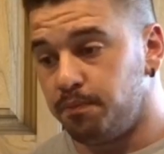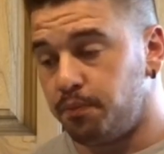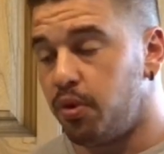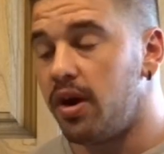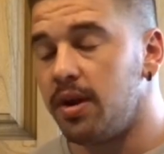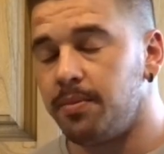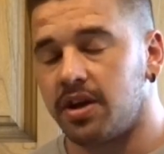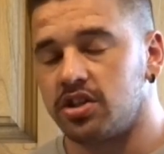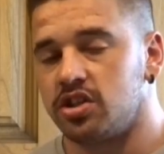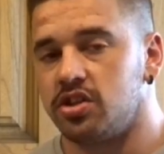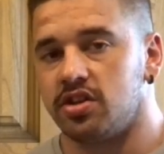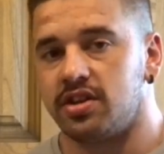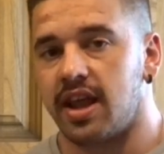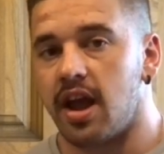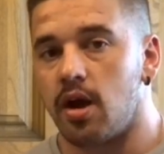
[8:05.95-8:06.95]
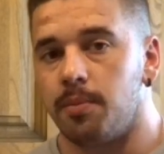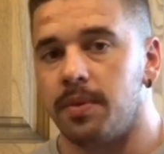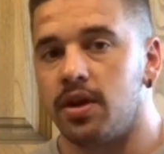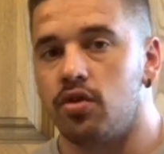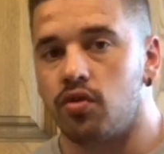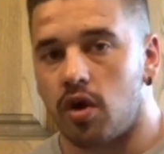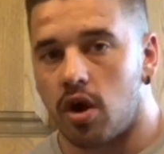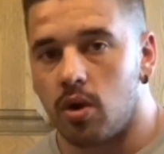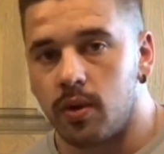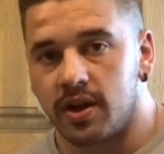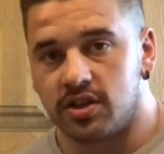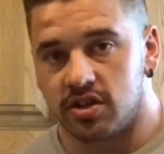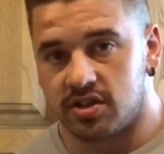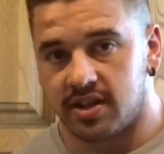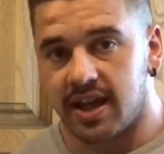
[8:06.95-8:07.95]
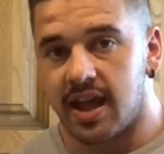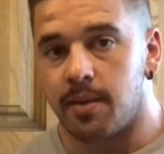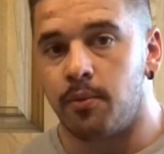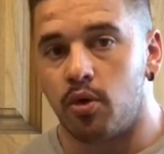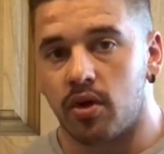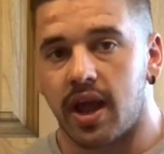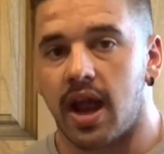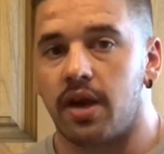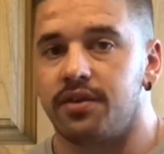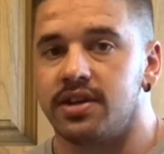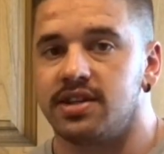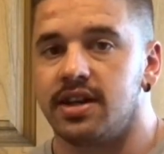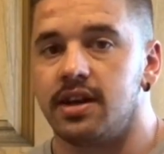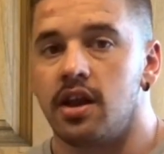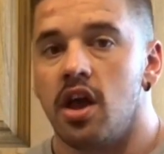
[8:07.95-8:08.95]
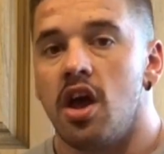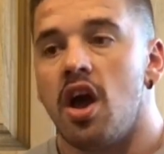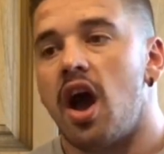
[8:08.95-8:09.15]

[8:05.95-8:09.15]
pretty much just to help me grow and just to get more calories in,